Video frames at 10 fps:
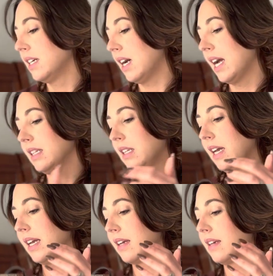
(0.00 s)
I
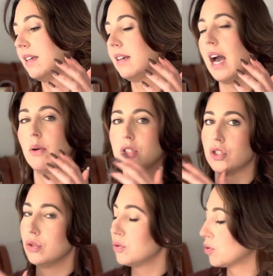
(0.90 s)
like how it's
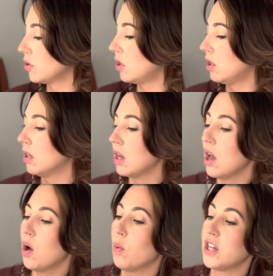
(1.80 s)
neutral.
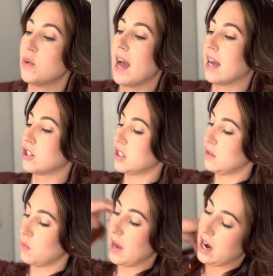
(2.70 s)
When you actually
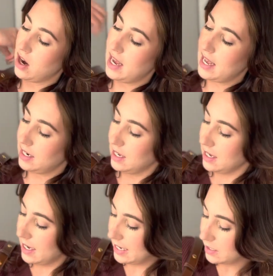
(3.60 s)
wear it,
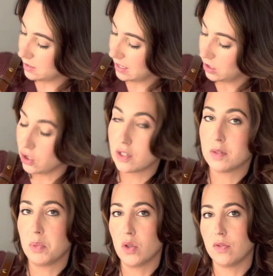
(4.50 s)
it looks
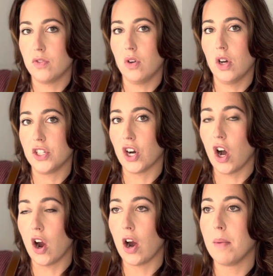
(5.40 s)
beautiful on your
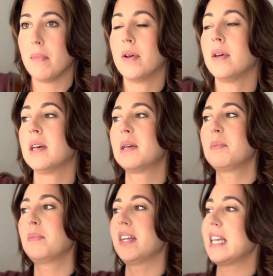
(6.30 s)
arm.
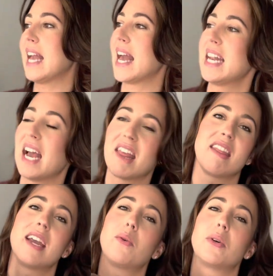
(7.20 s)
But again, I
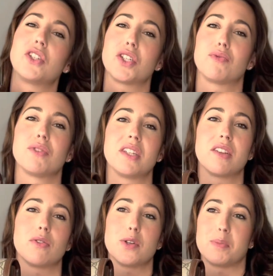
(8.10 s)
think what just really
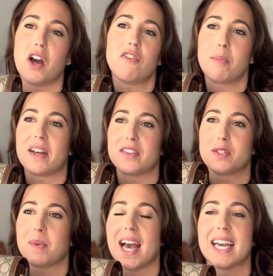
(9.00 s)
throws me off about this
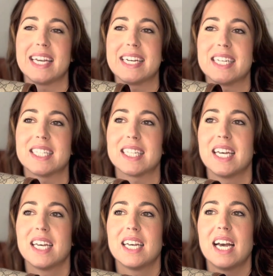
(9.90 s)
bag is
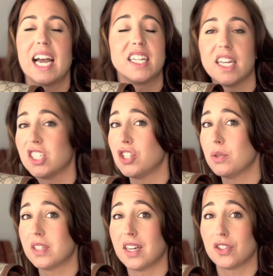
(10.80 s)
I'd like to
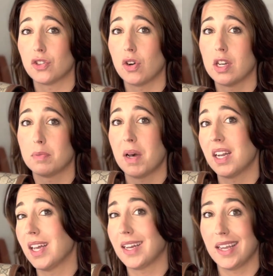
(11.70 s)
use it as a
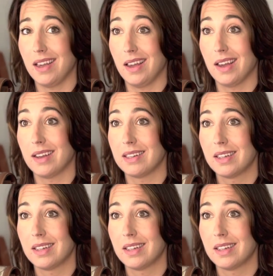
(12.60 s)
crossbody and I can't,